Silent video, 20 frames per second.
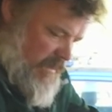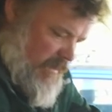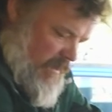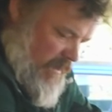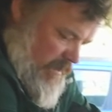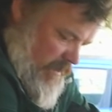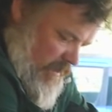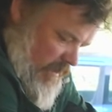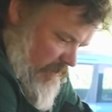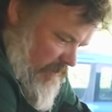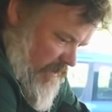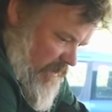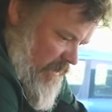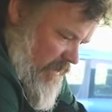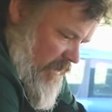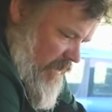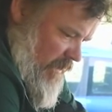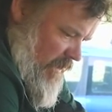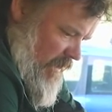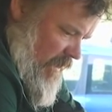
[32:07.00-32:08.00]
touch it if I
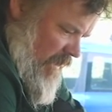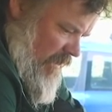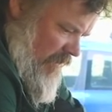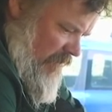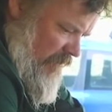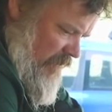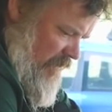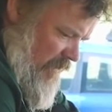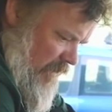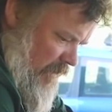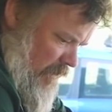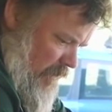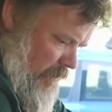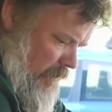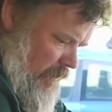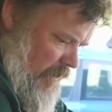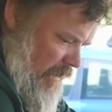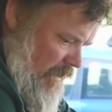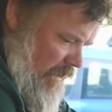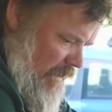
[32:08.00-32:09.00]
don't have
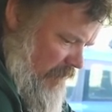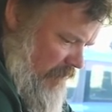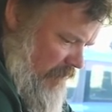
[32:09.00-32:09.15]
to. Get